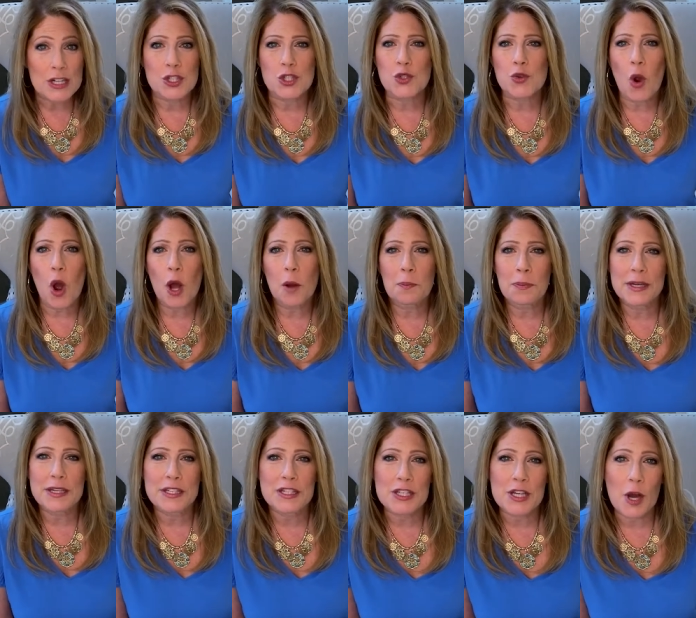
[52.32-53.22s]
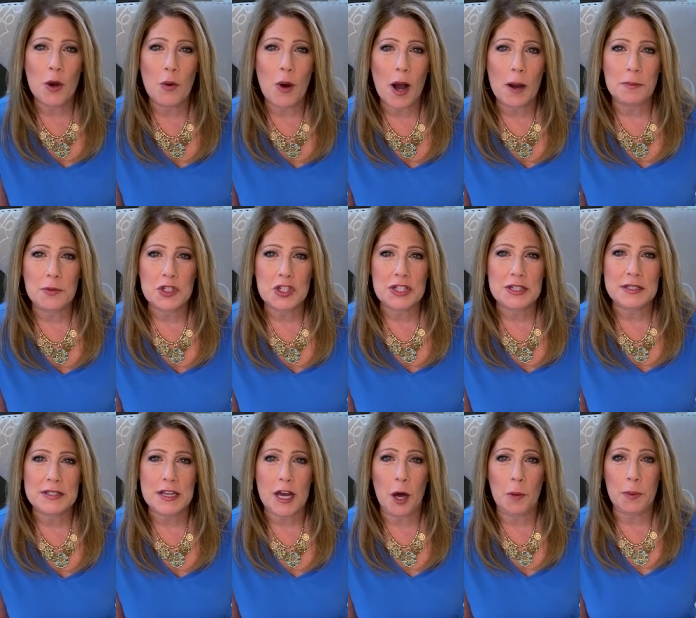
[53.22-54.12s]
strong PTO
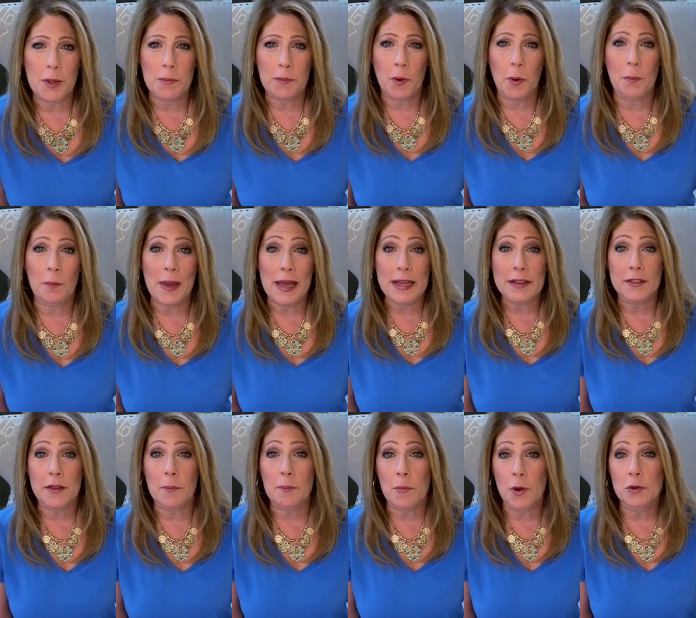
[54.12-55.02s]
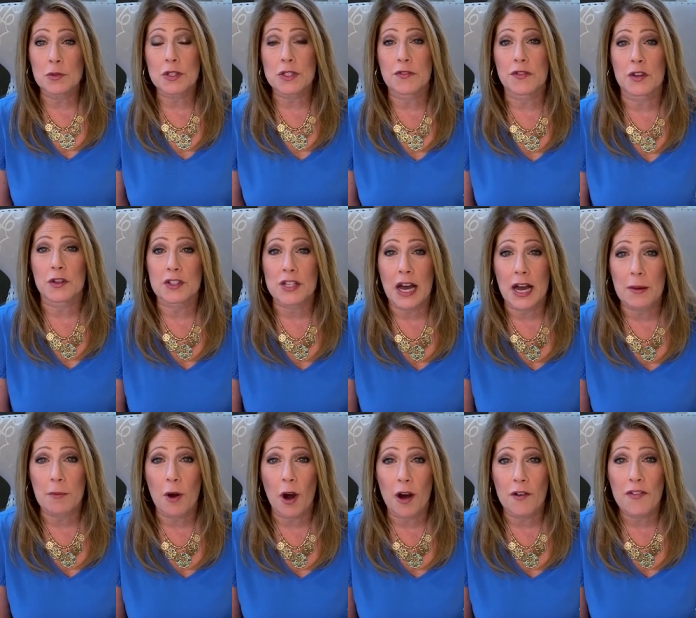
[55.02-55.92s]
options to help people make the most of their
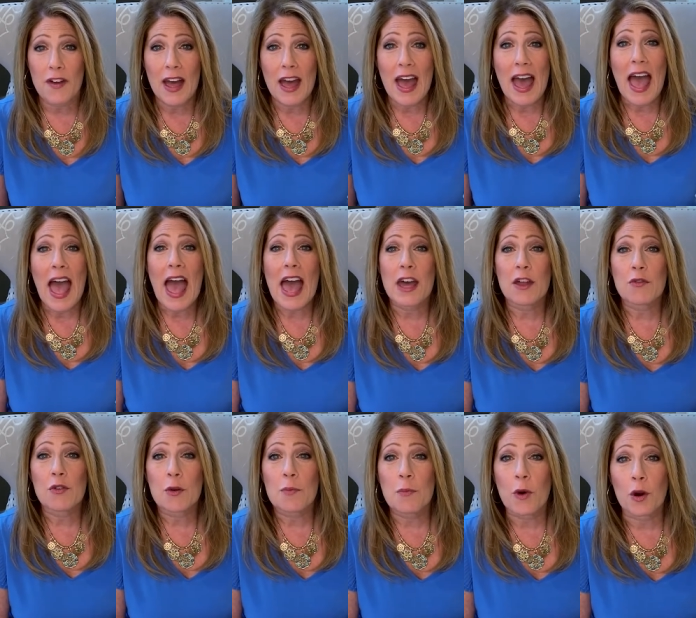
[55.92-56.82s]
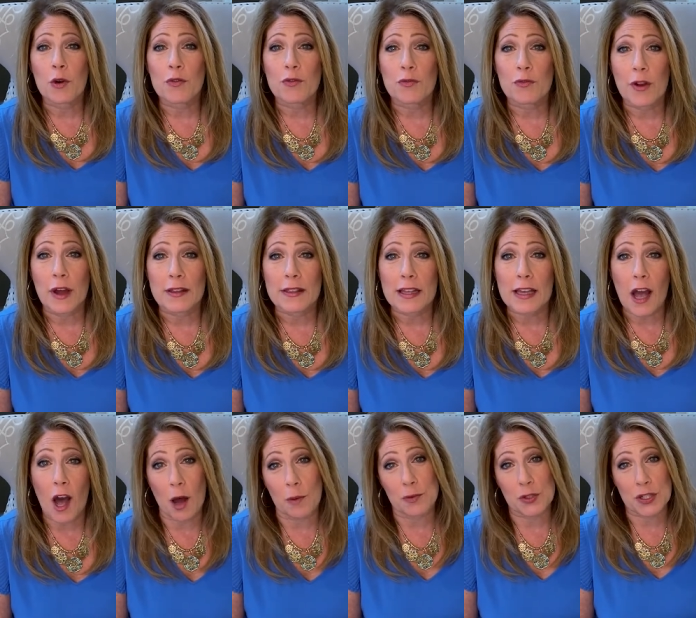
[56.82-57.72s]
time off, and remote friendly
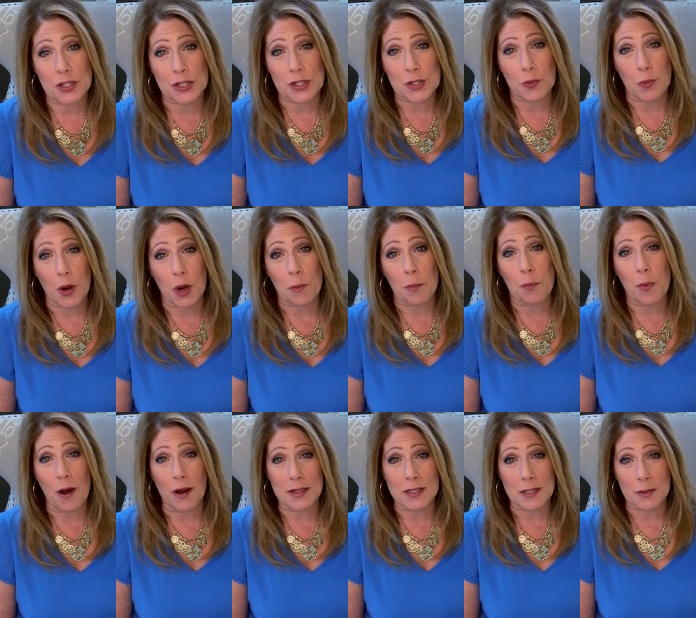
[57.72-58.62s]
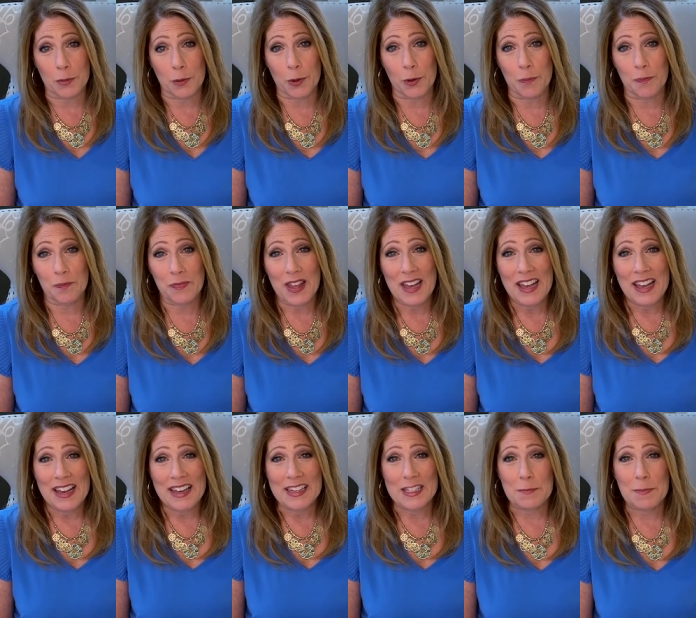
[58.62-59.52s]
options options where possible
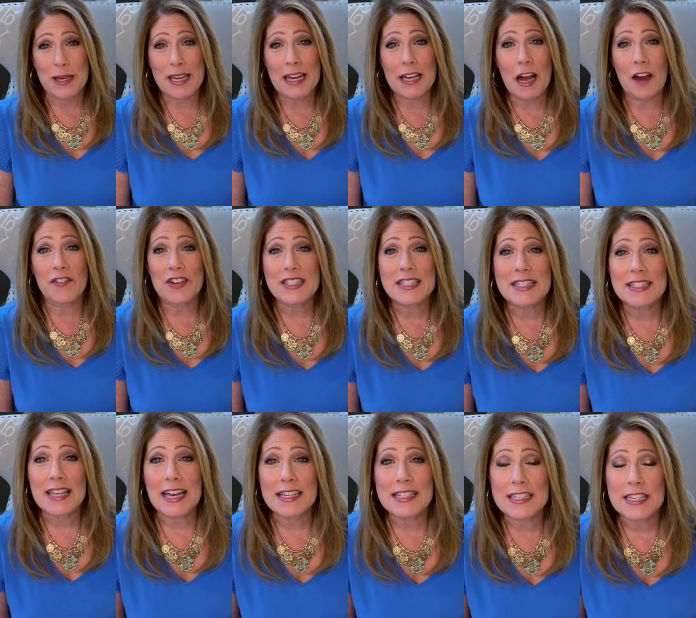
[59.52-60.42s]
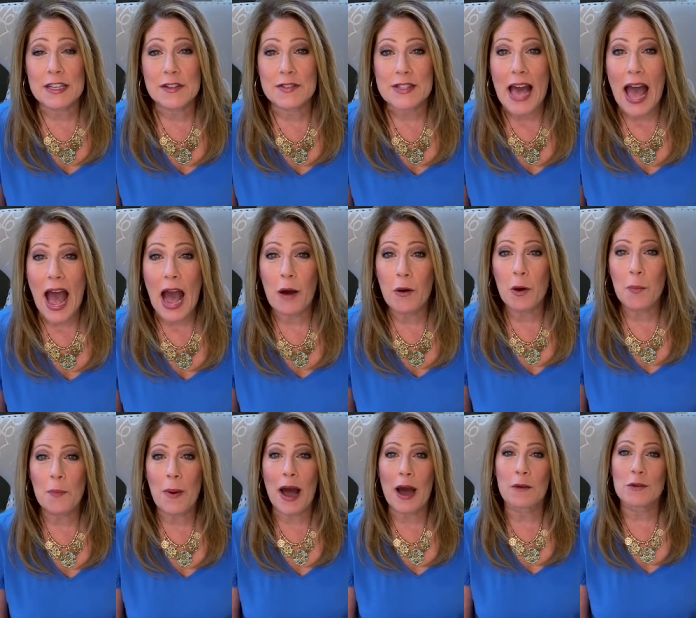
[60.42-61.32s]
speaking of incentives, how
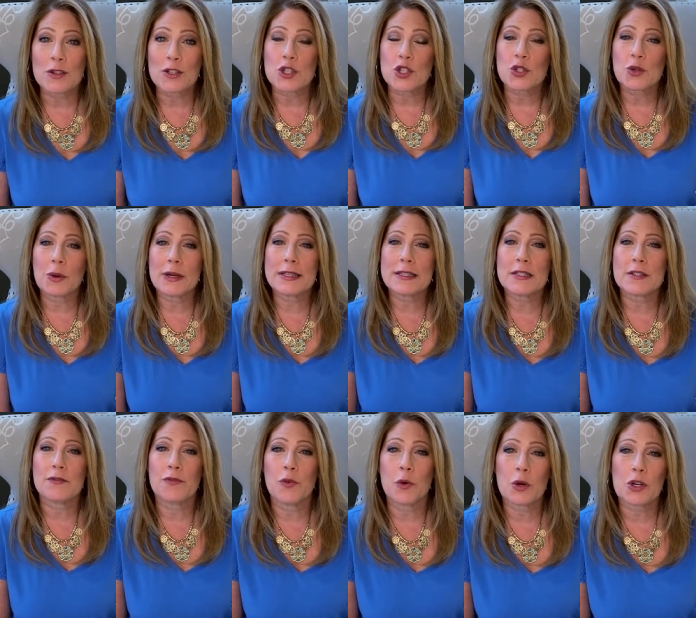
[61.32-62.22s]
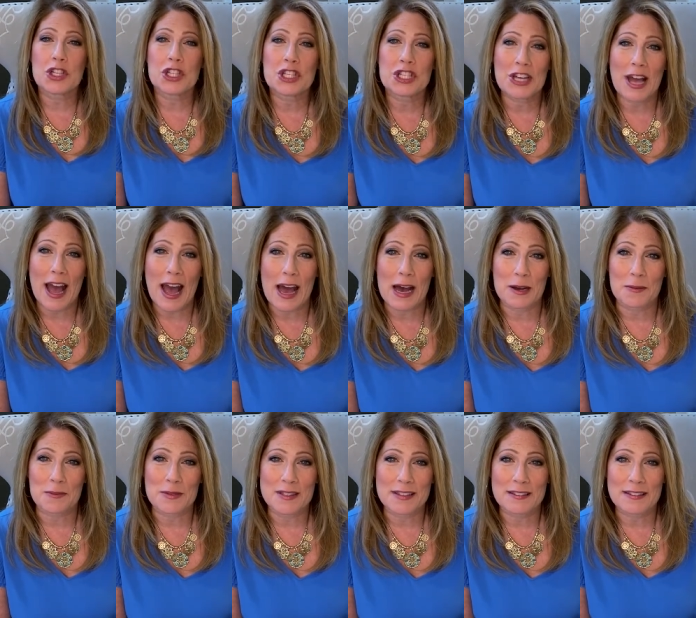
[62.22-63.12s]
about Joints for
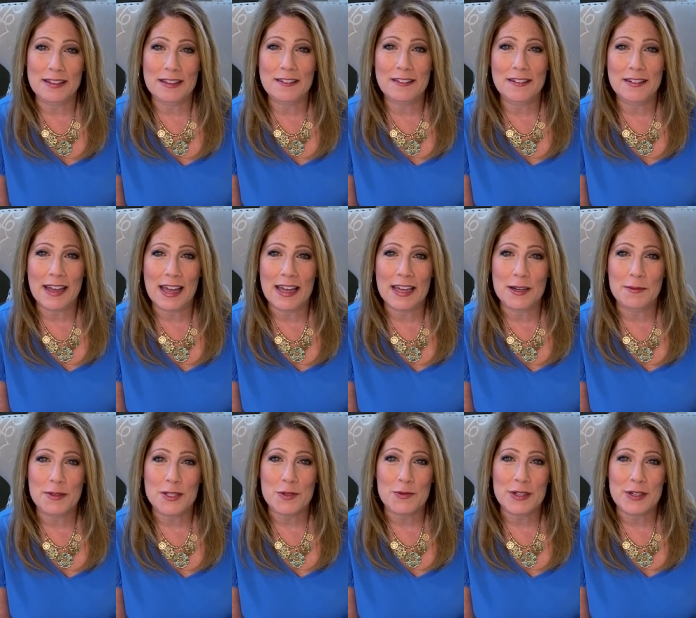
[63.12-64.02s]
Jabs, legal cannabis